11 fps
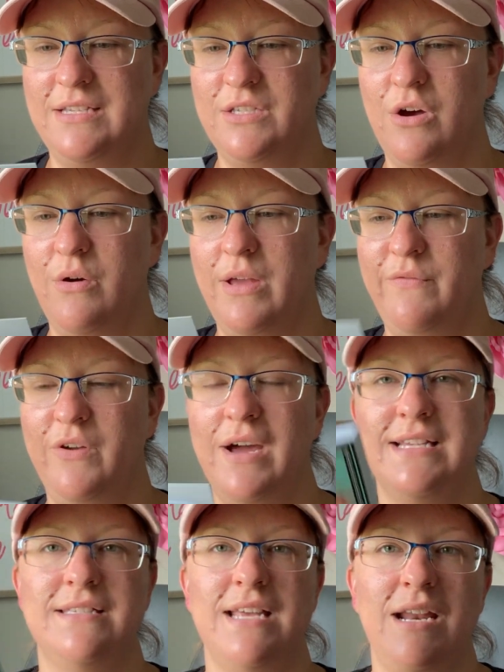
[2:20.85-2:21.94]
So if you
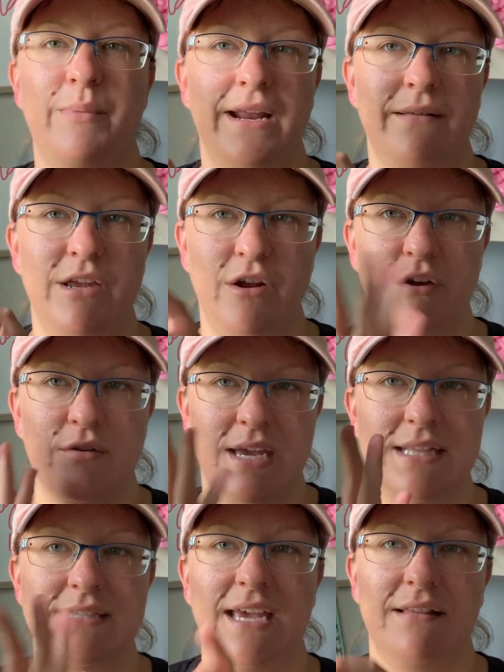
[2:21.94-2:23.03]
guys, anybody, you know, your
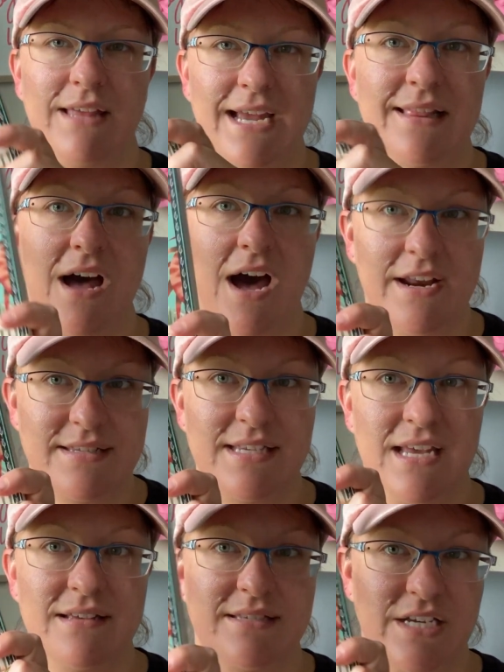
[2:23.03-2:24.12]
kids like the
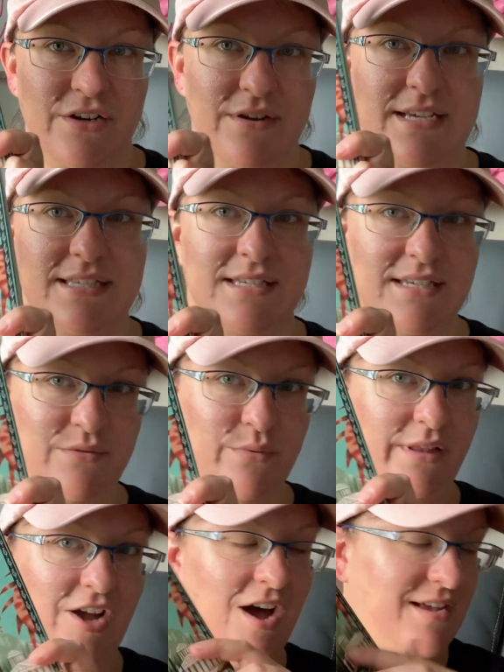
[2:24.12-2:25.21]
Odyssey series, this is
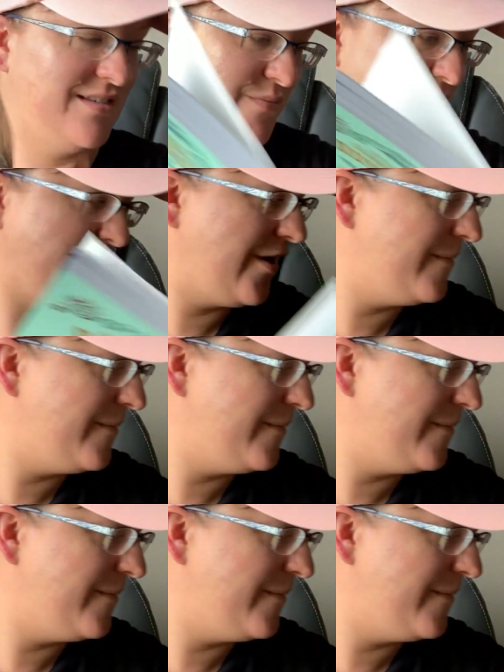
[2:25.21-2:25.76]
really awesome for